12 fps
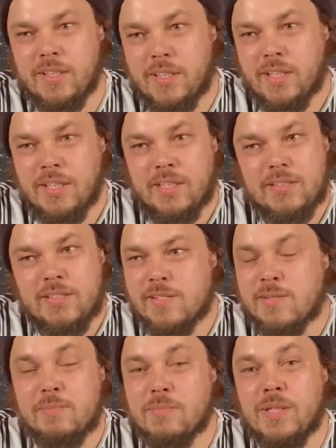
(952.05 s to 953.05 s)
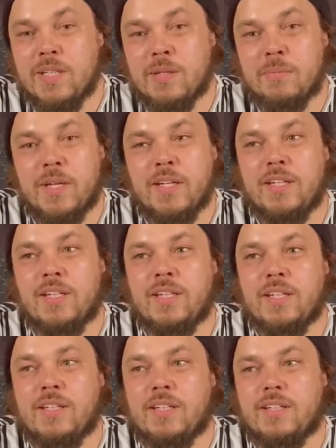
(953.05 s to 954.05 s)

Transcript: Okay. Doesn't mean I'm any